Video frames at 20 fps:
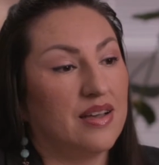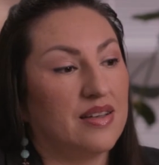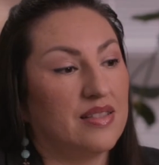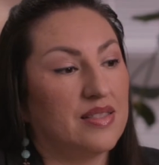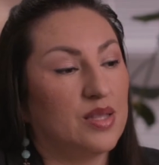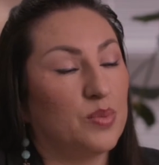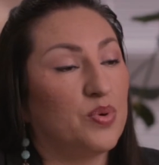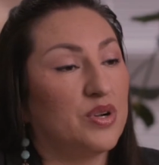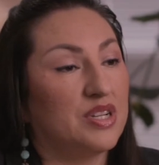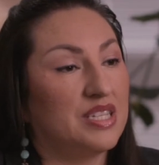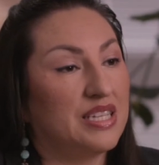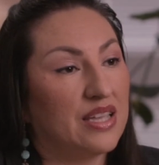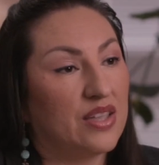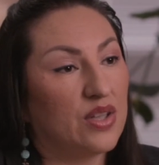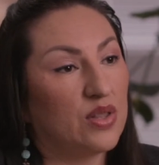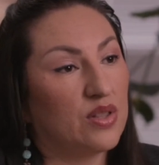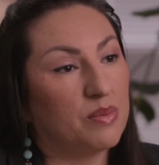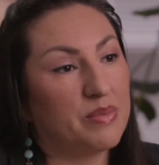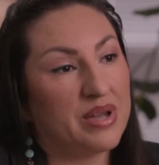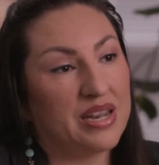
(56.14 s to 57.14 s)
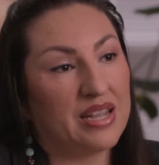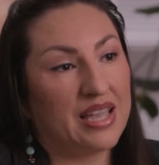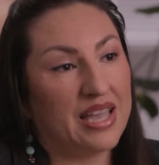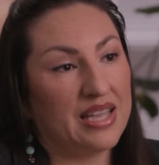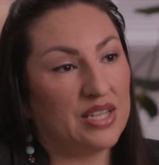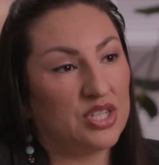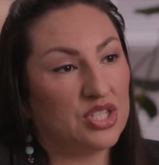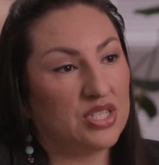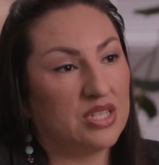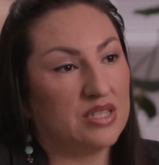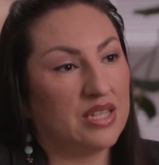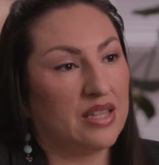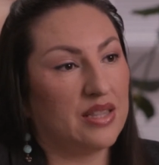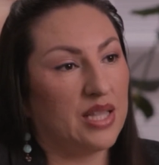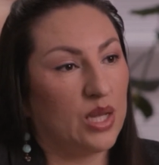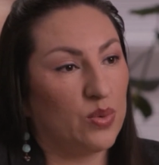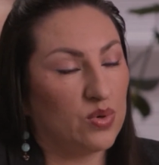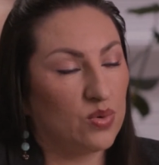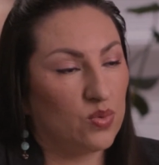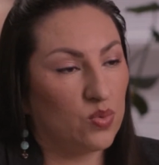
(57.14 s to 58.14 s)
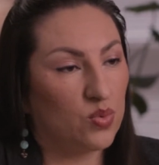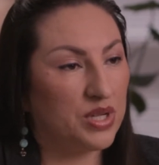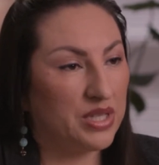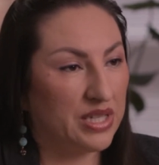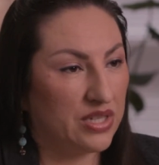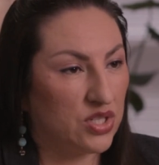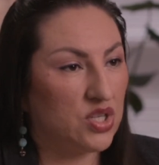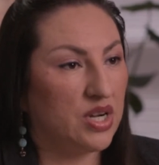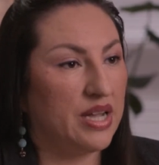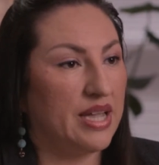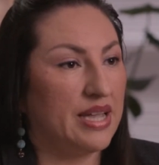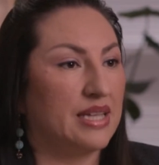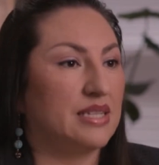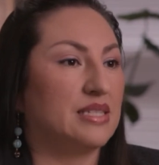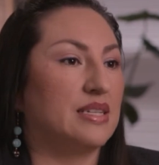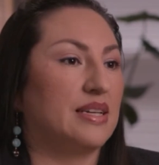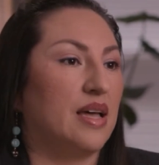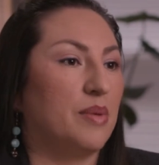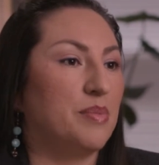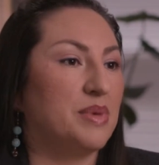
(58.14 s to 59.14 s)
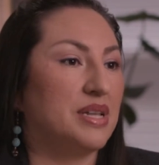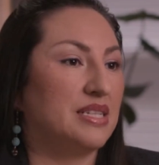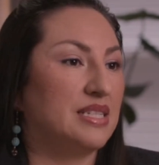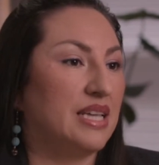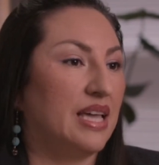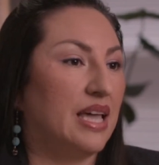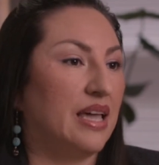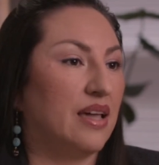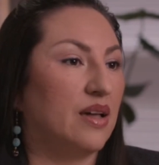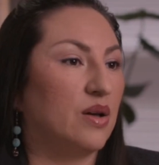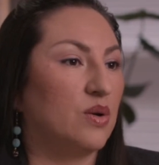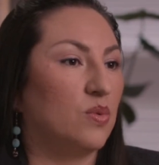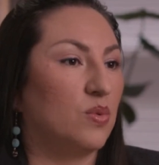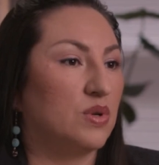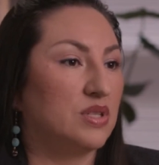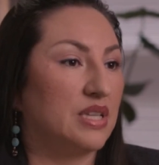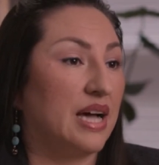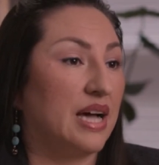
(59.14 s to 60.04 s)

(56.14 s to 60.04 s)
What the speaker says: the particular medication that they were really trying to get me to take was